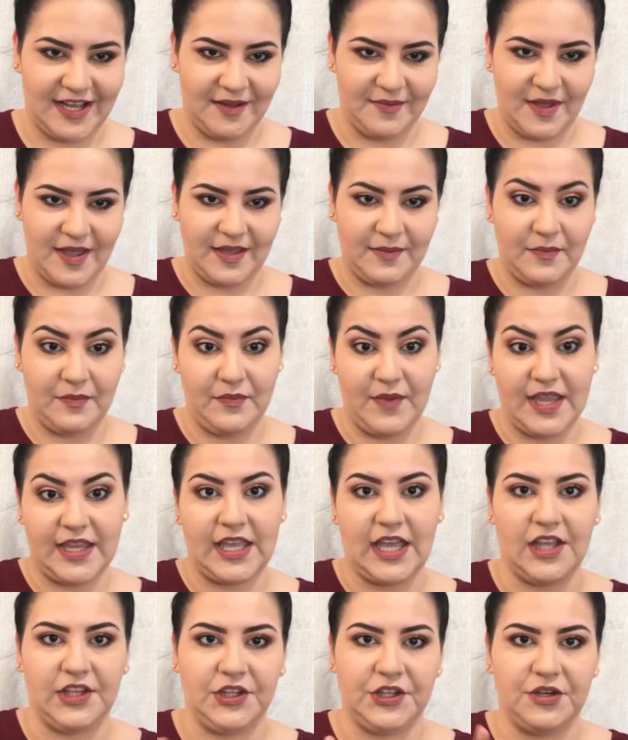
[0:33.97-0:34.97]
um,
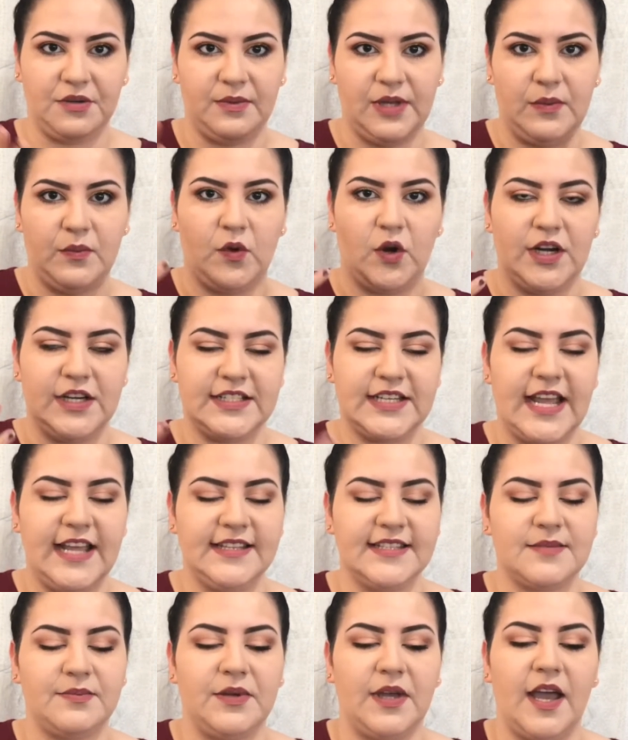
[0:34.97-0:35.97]
make it a little bit more
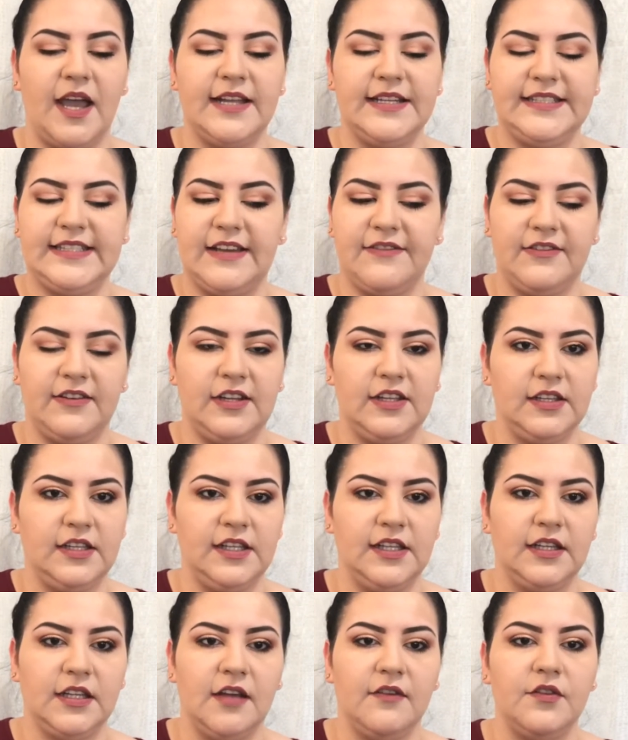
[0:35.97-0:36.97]
intense, but I
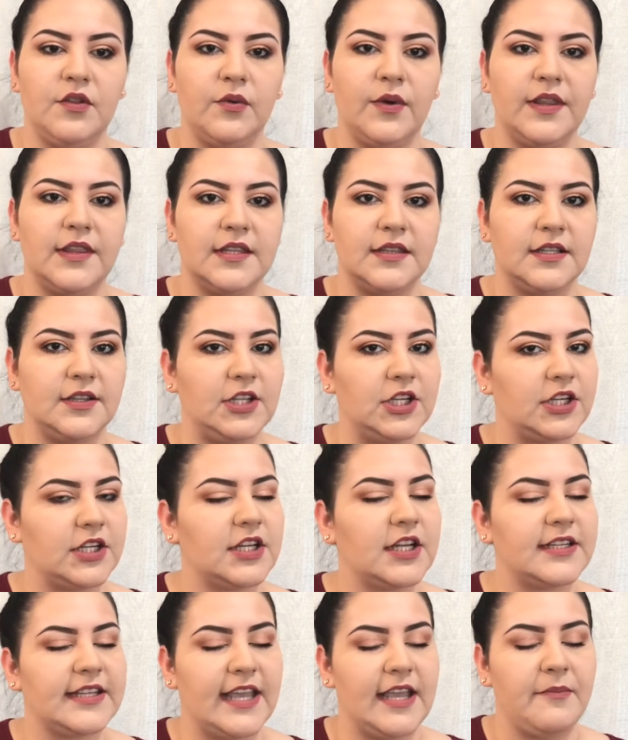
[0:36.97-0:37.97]
definitely love the way that the look
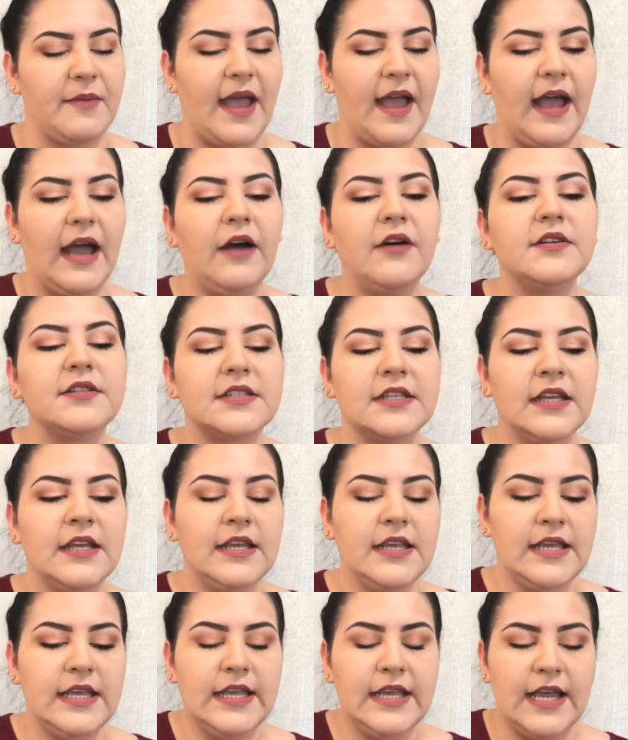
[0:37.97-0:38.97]
came out.
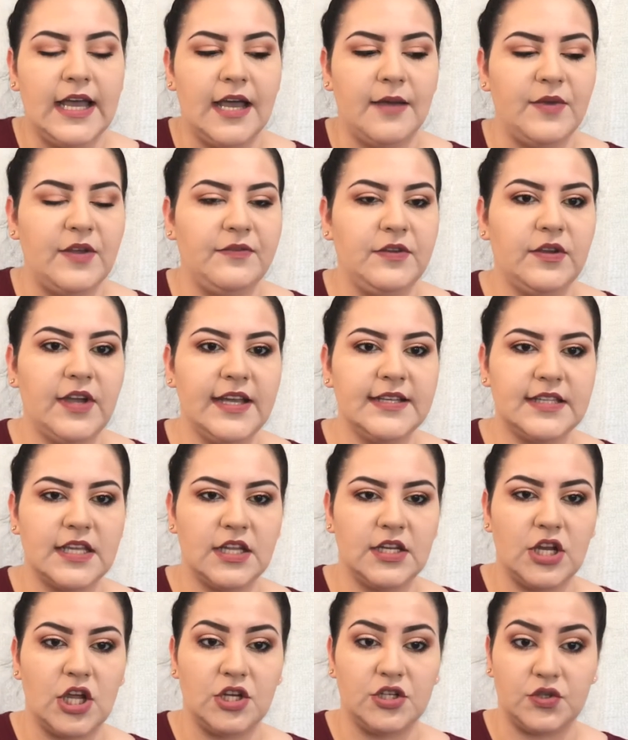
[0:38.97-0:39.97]
Um, if you guys
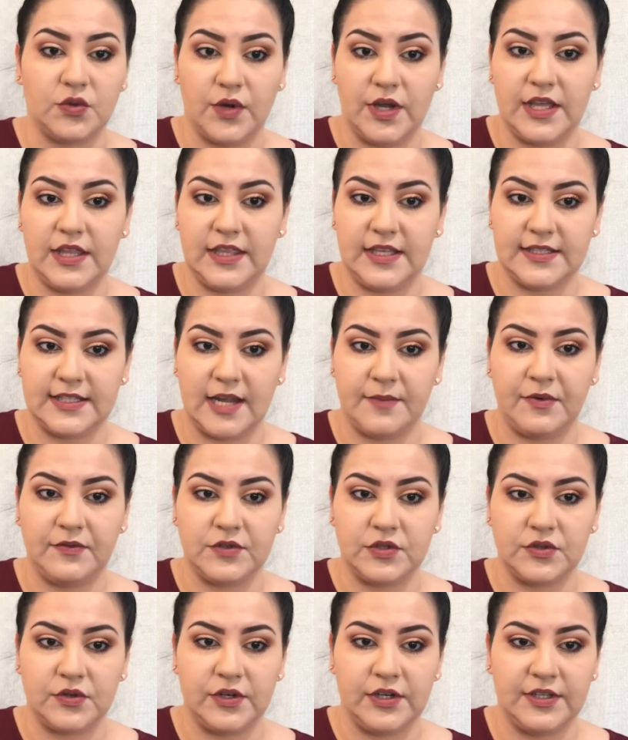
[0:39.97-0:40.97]
enjoy these type
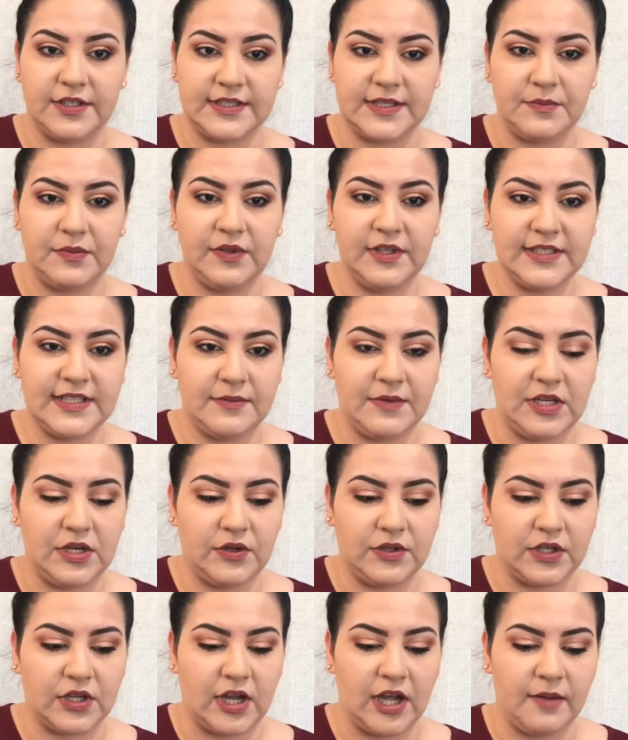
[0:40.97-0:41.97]
of tutorials, then please let me
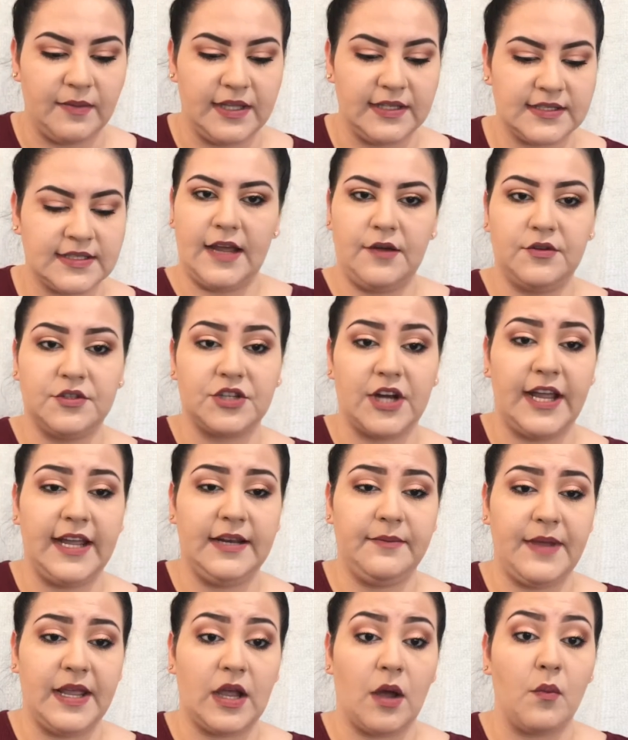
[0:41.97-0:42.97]
know in the comments. I will try
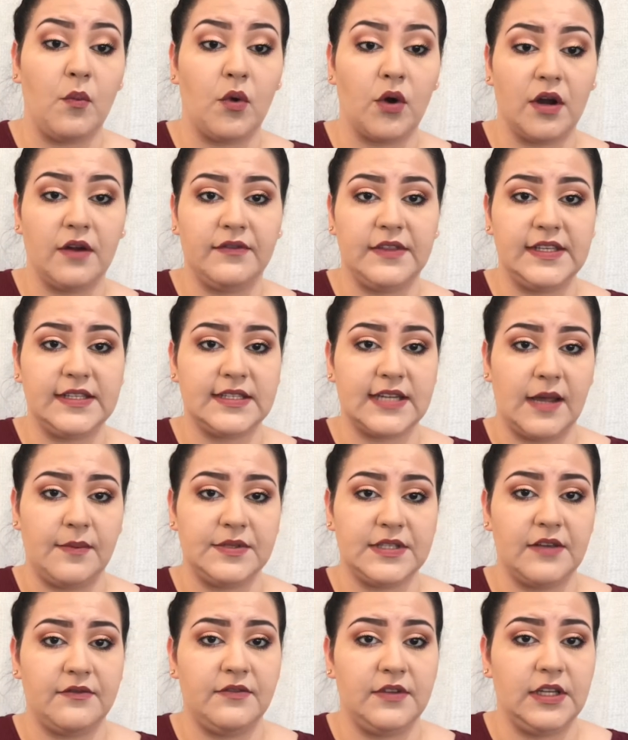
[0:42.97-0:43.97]
and make more of these
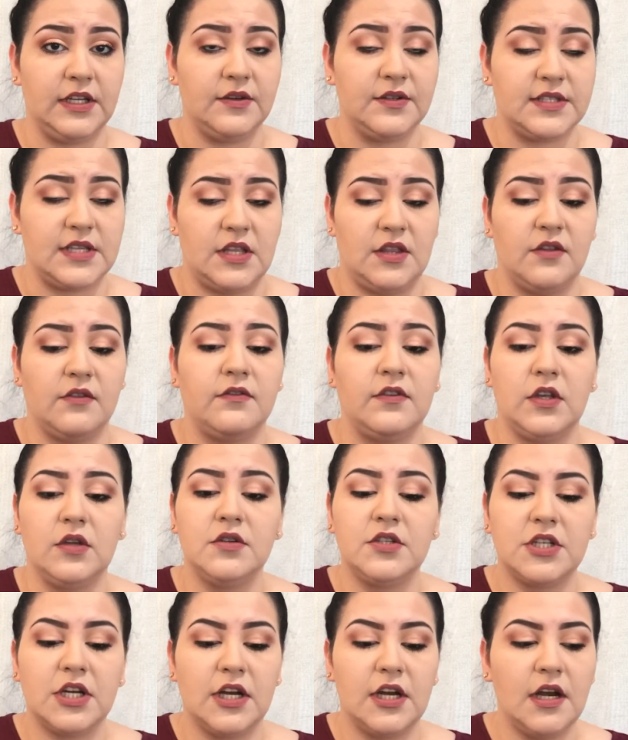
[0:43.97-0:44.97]
types of videos in the
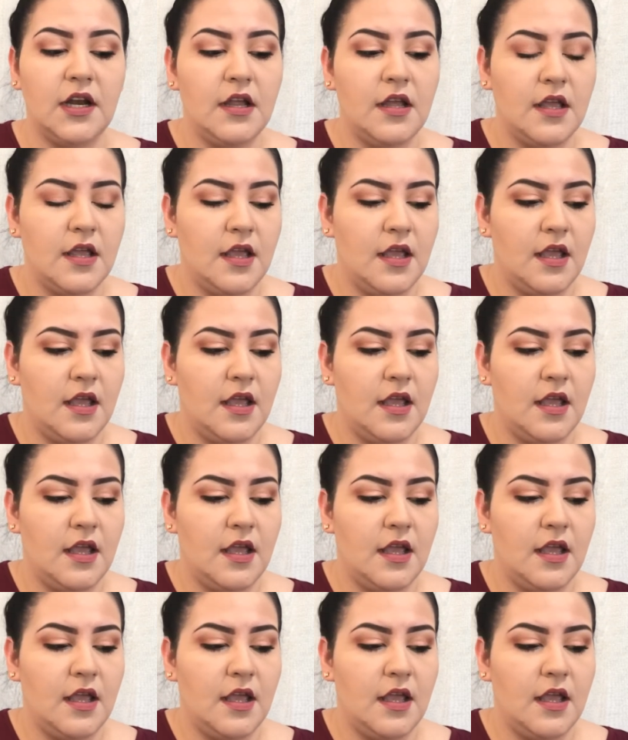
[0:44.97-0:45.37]
future.